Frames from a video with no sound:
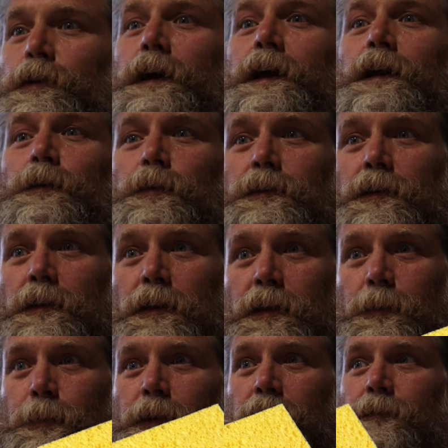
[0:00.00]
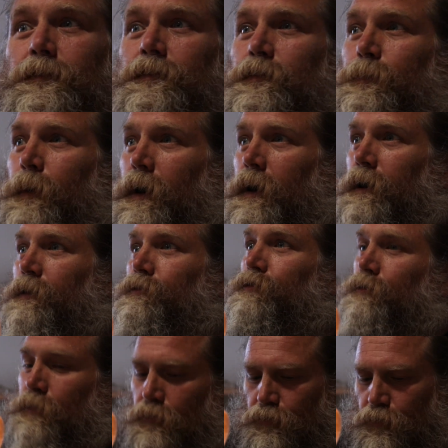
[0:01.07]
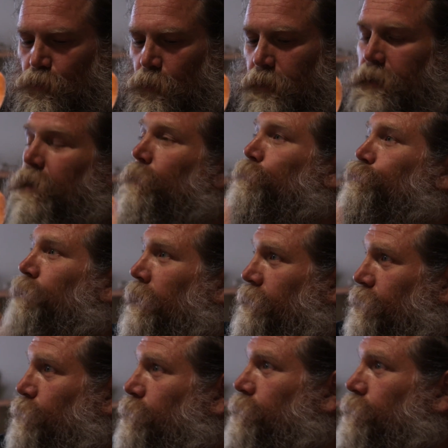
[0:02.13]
hit it with a little bit of a sponge, or you just want to compress it